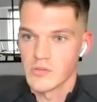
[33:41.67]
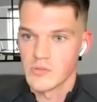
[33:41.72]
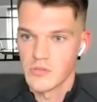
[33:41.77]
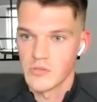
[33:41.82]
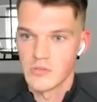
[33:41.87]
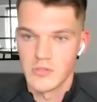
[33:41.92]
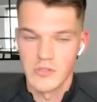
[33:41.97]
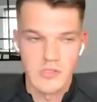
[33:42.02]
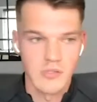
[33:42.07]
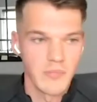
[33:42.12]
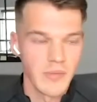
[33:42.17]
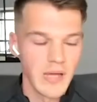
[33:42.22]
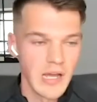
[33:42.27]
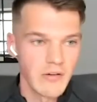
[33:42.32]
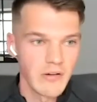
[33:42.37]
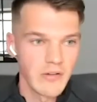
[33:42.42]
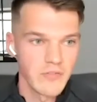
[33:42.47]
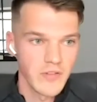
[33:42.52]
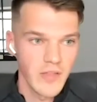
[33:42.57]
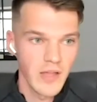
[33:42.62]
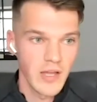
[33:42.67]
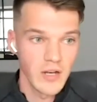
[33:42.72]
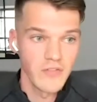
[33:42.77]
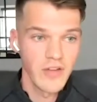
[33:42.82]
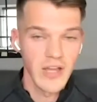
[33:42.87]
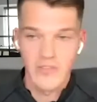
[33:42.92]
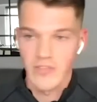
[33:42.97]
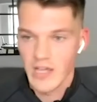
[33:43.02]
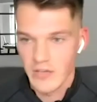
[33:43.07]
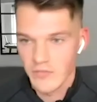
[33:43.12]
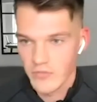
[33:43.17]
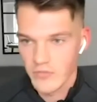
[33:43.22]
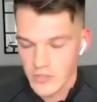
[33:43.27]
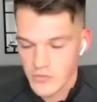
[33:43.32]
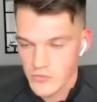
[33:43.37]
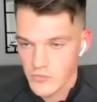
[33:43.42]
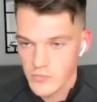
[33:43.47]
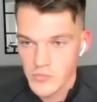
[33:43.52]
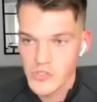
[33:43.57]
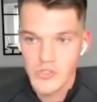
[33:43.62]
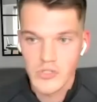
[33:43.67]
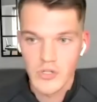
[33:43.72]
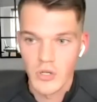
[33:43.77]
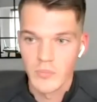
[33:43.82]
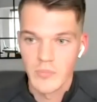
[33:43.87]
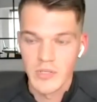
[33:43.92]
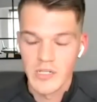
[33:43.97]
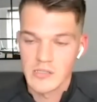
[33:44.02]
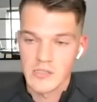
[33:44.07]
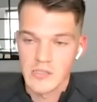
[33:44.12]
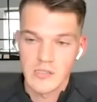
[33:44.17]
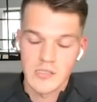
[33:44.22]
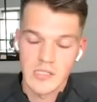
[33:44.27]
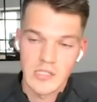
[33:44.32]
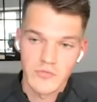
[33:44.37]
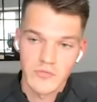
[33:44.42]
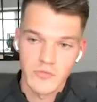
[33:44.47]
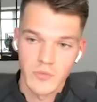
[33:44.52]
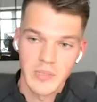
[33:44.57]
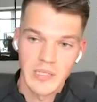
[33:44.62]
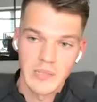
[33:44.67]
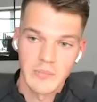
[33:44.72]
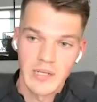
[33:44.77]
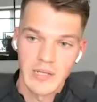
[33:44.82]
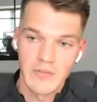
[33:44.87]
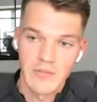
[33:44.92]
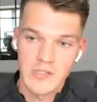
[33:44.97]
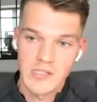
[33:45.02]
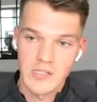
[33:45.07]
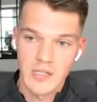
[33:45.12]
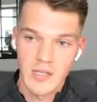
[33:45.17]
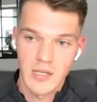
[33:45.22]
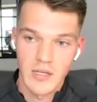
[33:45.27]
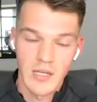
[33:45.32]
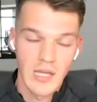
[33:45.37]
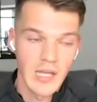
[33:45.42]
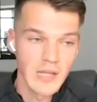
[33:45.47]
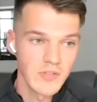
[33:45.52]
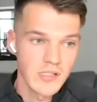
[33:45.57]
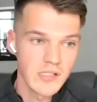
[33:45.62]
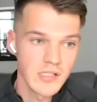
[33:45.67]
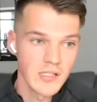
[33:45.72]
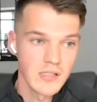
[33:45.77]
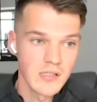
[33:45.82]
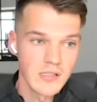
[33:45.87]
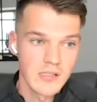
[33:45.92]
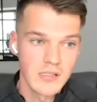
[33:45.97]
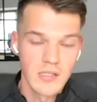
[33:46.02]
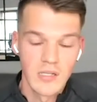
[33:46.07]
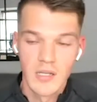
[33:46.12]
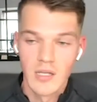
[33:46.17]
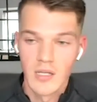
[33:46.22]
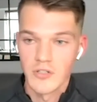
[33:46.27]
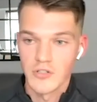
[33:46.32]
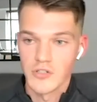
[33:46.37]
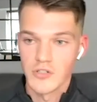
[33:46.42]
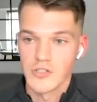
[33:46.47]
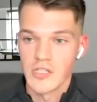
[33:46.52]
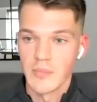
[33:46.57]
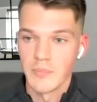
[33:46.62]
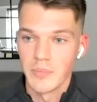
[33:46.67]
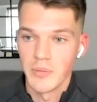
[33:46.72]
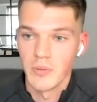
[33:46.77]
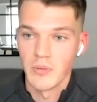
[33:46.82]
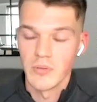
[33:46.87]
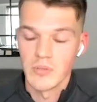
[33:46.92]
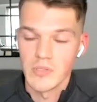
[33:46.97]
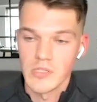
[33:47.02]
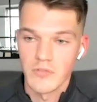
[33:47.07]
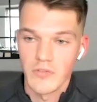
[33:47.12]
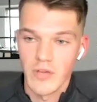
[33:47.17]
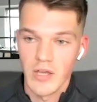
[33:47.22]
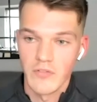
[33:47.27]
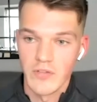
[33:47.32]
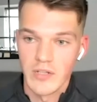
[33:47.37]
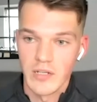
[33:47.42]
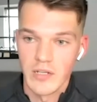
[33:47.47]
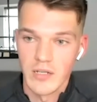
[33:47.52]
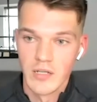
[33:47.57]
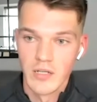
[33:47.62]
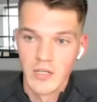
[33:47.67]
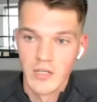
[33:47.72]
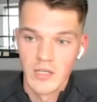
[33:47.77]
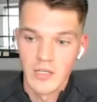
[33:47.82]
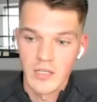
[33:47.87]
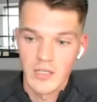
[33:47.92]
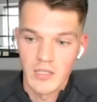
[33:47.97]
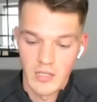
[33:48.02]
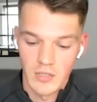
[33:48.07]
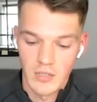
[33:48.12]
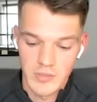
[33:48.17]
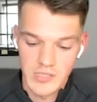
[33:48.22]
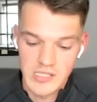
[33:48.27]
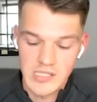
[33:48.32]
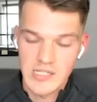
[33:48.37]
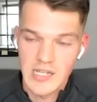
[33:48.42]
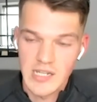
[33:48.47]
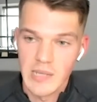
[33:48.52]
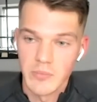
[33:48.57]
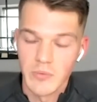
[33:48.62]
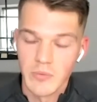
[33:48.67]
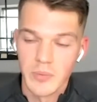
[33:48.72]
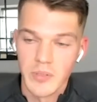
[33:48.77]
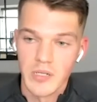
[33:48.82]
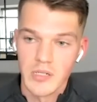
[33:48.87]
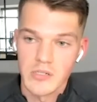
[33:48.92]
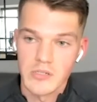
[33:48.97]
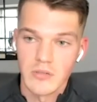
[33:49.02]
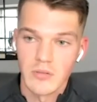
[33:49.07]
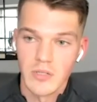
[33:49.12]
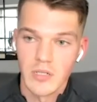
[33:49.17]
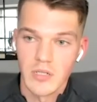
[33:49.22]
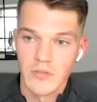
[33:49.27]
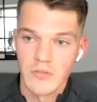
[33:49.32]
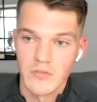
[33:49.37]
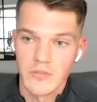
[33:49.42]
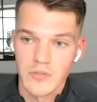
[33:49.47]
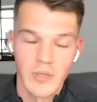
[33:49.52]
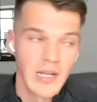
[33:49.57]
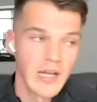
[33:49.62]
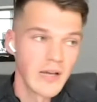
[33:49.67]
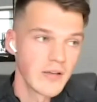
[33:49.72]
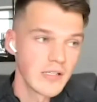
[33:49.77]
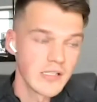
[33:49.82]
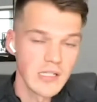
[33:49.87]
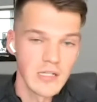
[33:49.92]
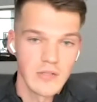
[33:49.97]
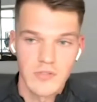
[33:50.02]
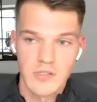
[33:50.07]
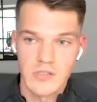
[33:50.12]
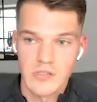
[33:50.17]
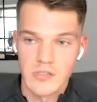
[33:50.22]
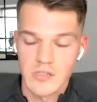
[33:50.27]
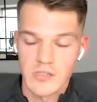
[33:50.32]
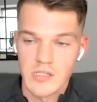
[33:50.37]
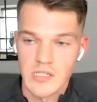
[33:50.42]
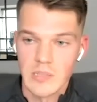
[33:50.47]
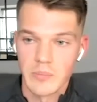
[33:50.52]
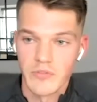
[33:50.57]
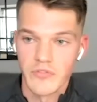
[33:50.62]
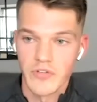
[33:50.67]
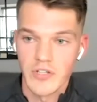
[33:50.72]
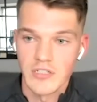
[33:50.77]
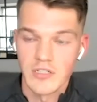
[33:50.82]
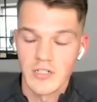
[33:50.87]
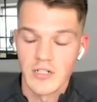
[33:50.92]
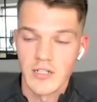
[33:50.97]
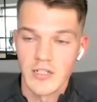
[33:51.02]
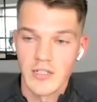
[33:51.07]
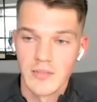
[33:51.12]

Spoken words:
doesn't matter after that. And I've had that advice from so many successful people ever since. Just the importance of having a stable personal life to allow yourself to succeed professionally.